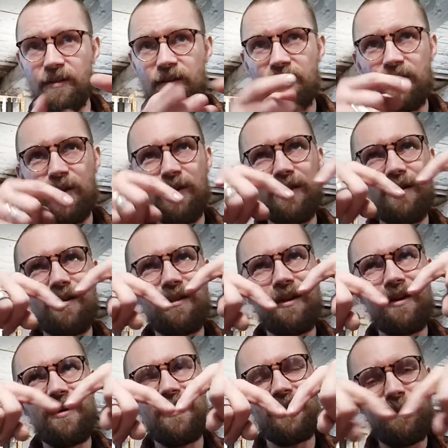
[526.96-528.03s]
do
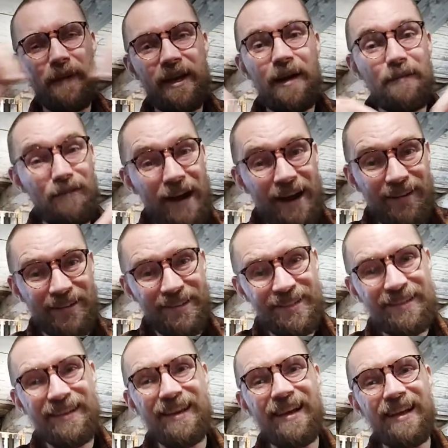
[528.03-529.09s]
the pickup route
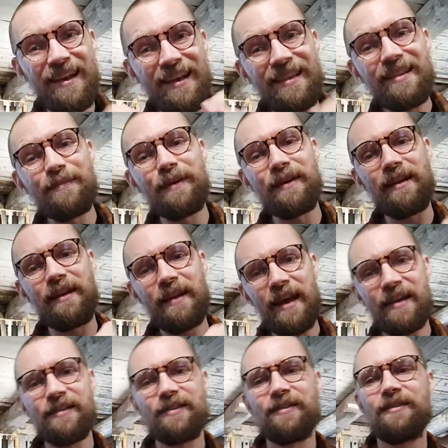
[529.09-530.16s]
a little bit
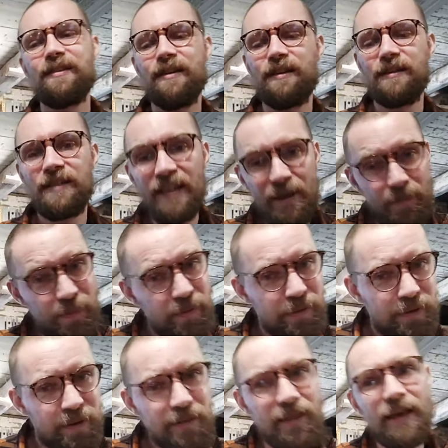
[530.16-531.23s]
less deep
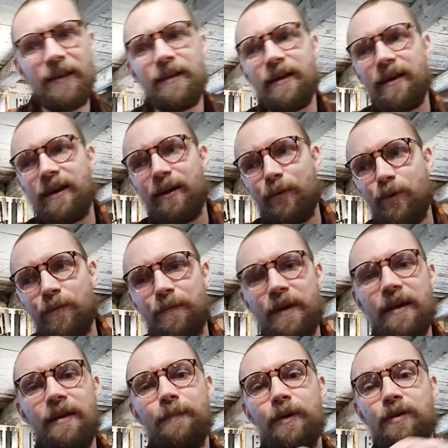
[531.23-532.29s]
than it would
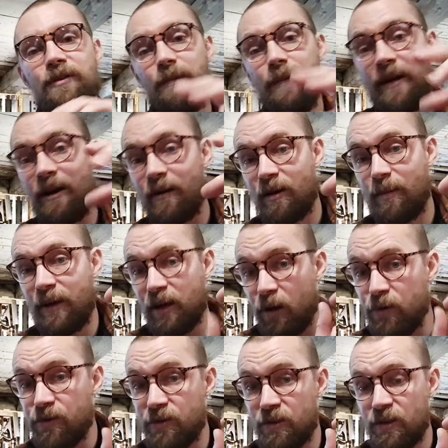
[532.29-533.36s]
be, because the pickup can be
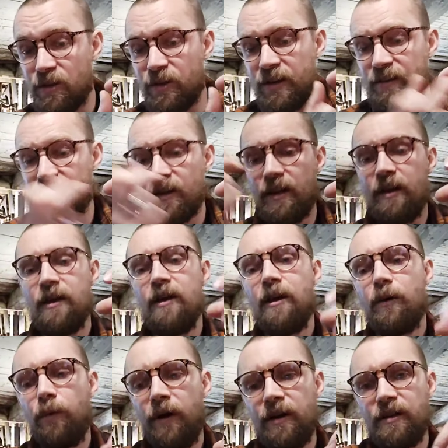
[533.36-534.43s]
closer to the strings.
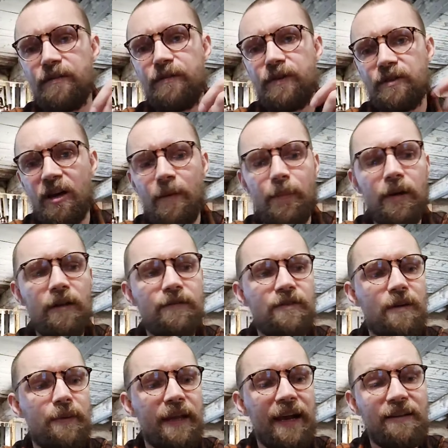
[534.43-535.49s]
Whereas, for example, if
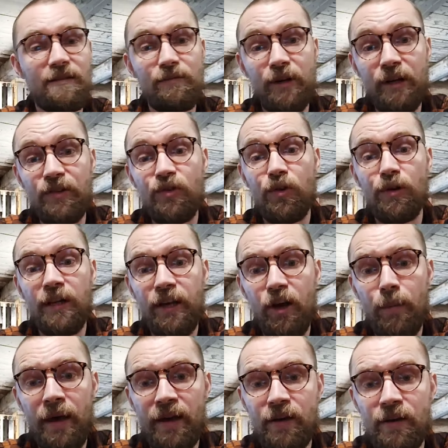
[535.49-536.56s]
somebody had some really strong neo
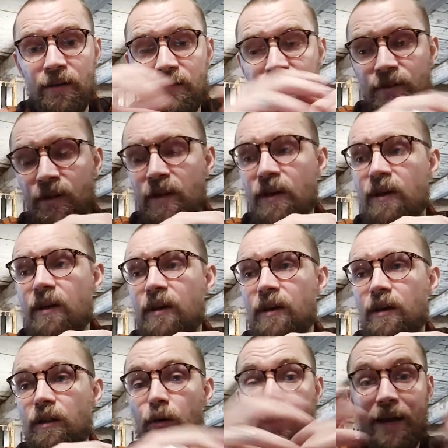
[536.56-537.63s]
magnets
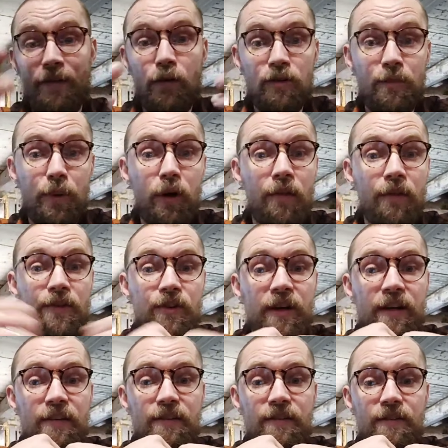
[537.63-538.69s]
that would have a lot of pull on the
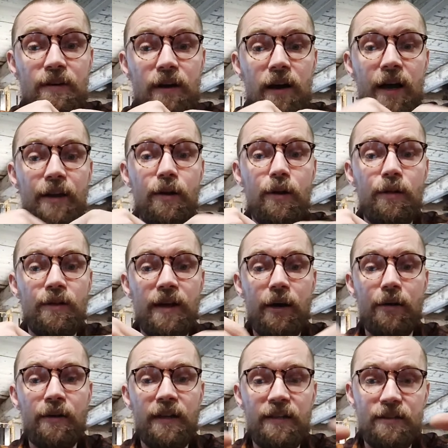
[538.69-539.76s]
strings, I know that I
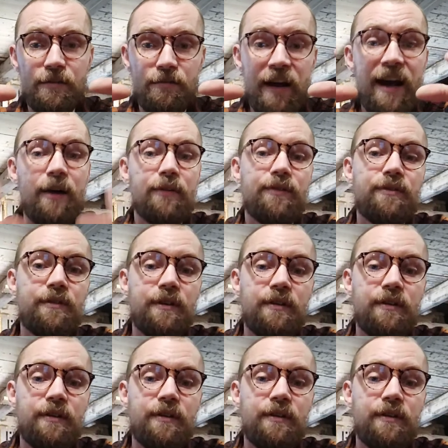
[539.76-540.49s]
would need to route a